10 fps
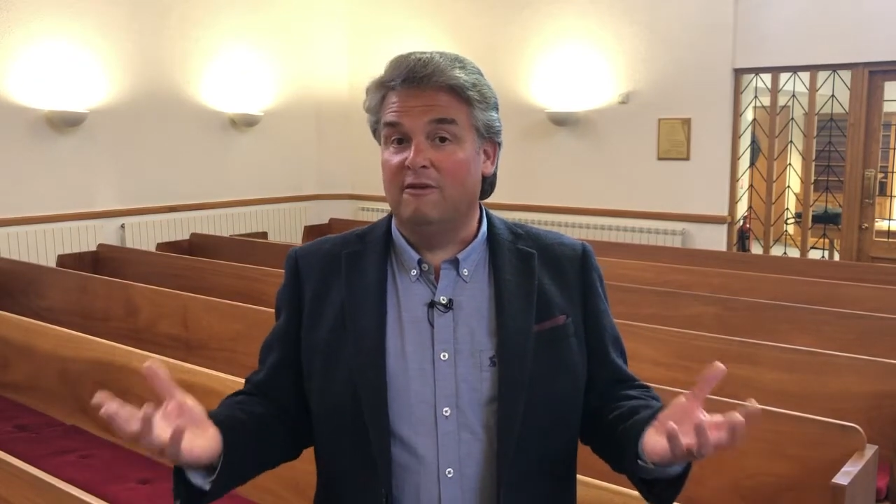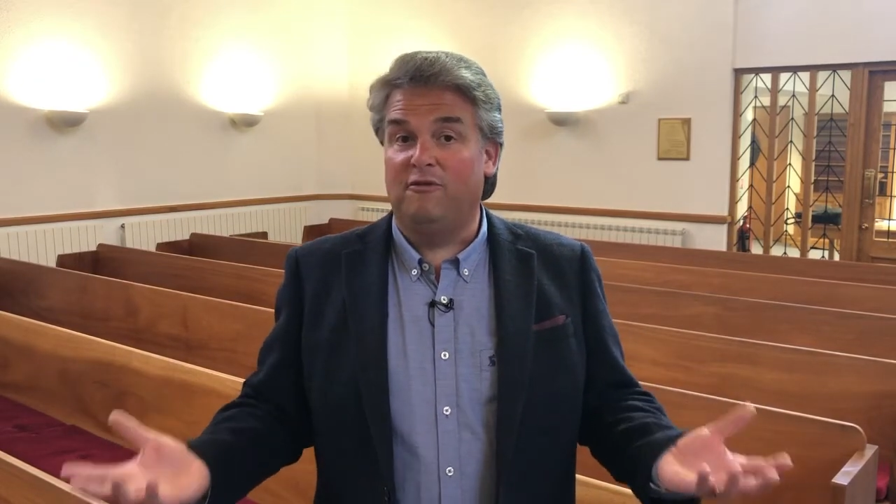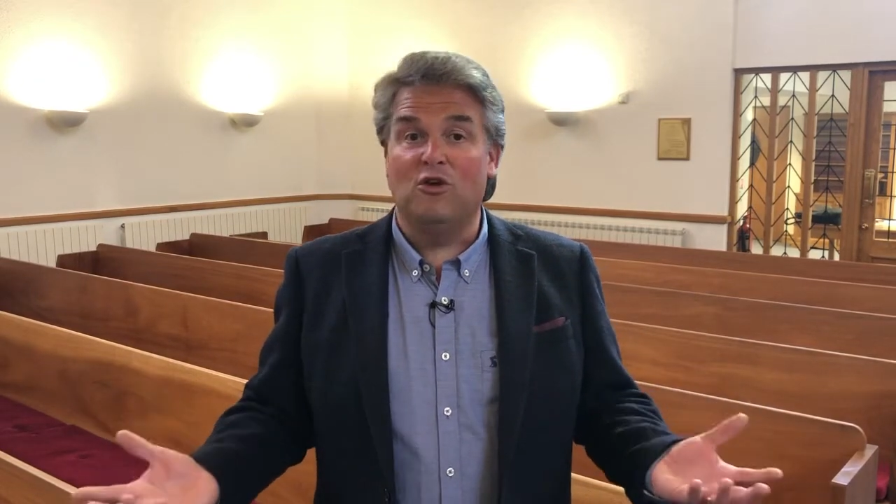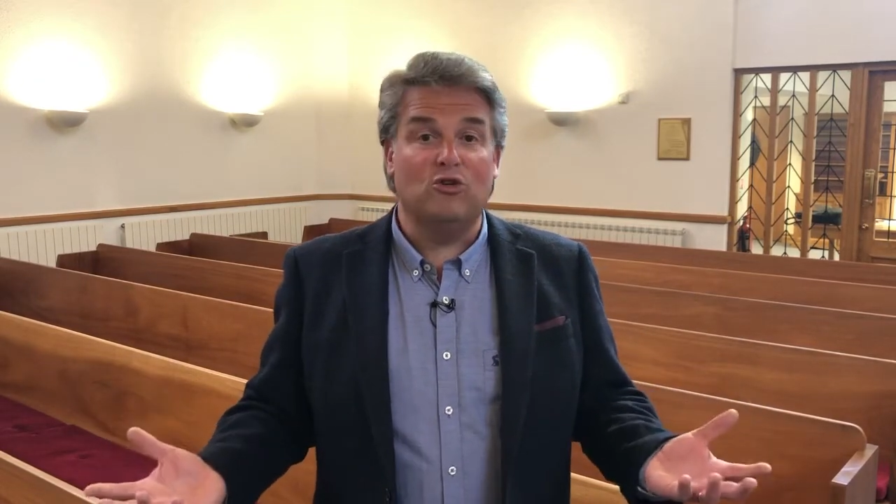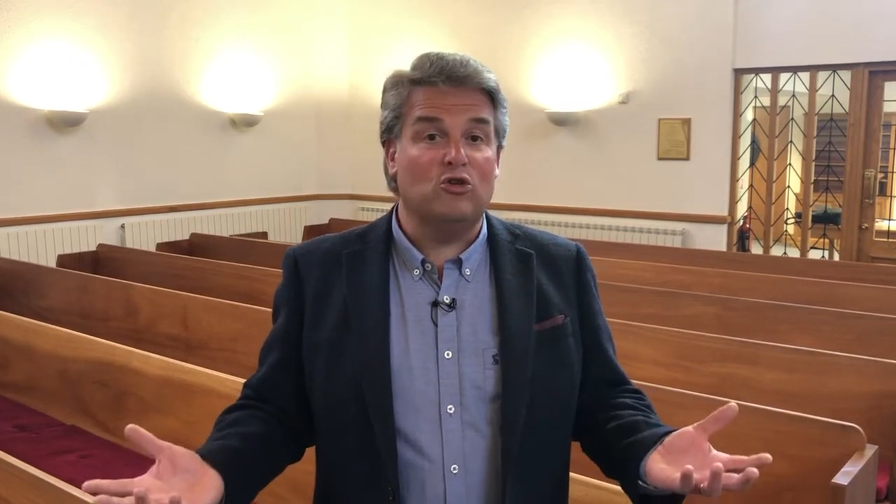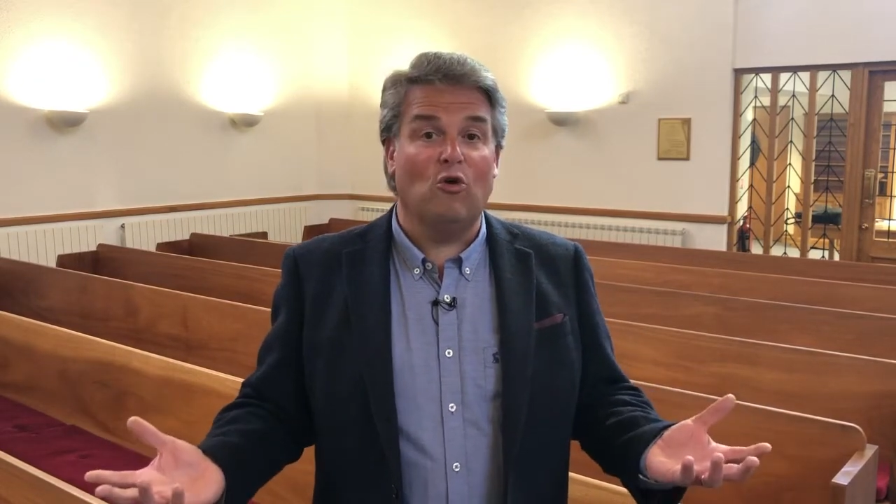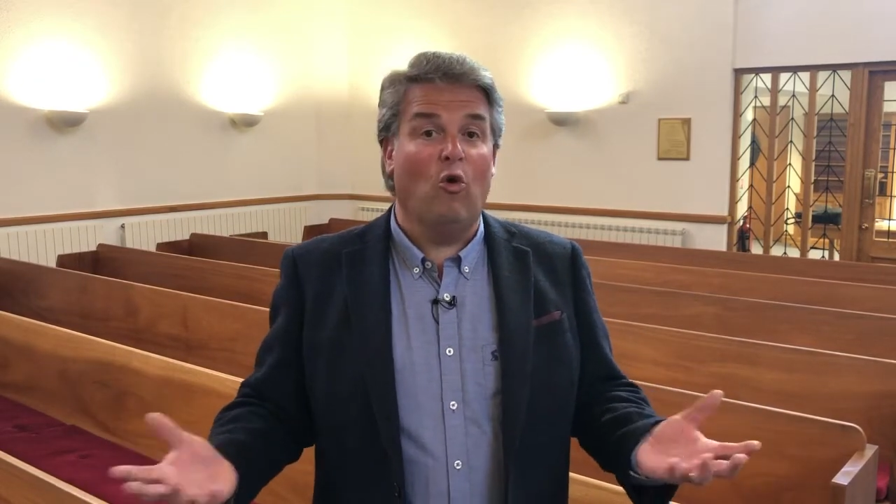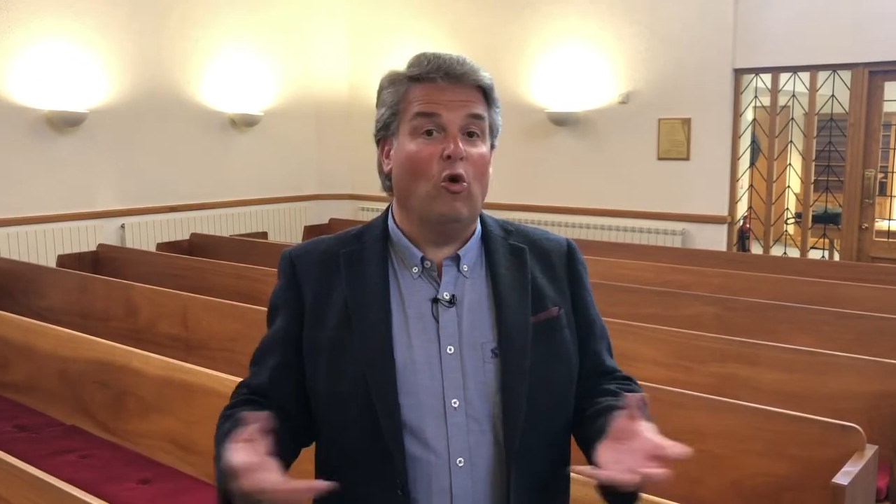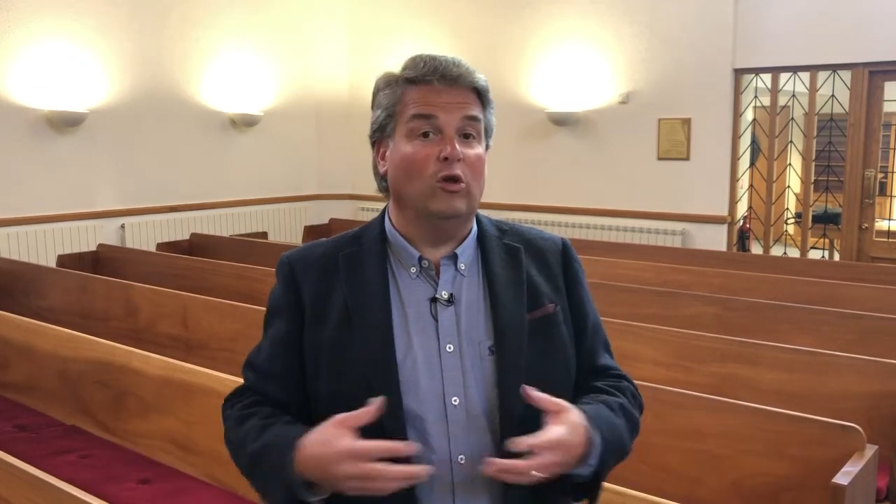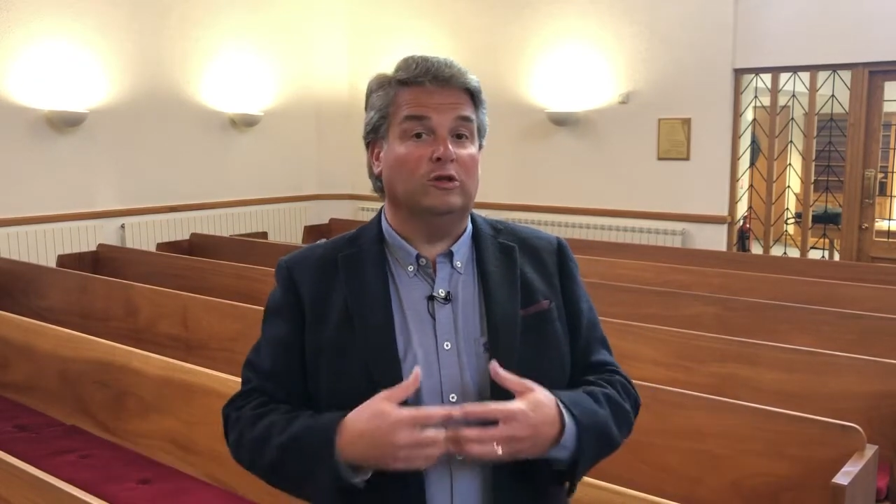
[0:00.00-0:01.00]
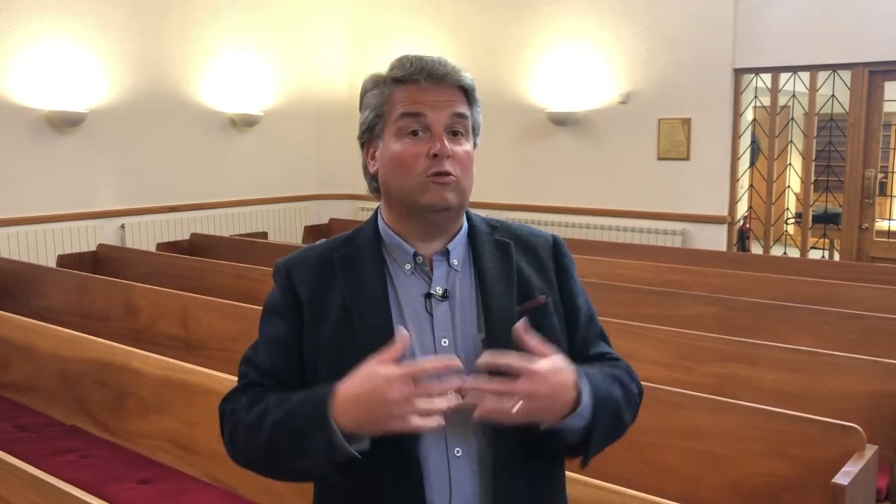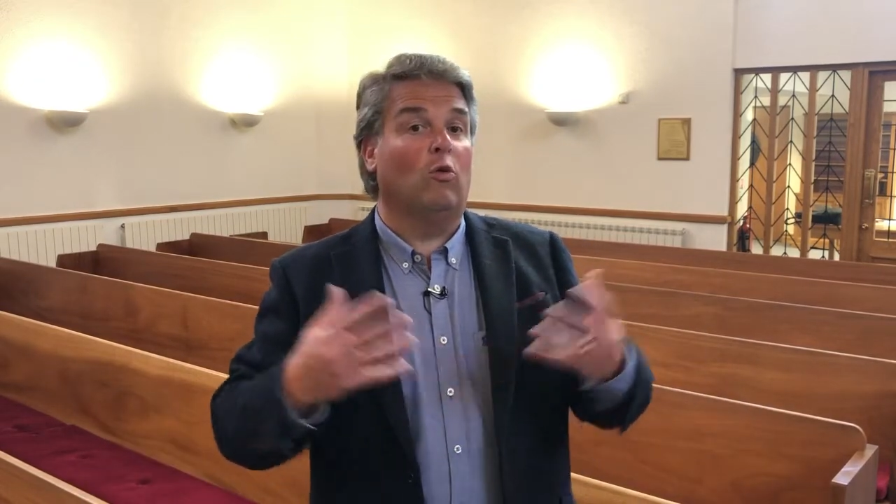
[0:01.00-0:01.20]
the future holds,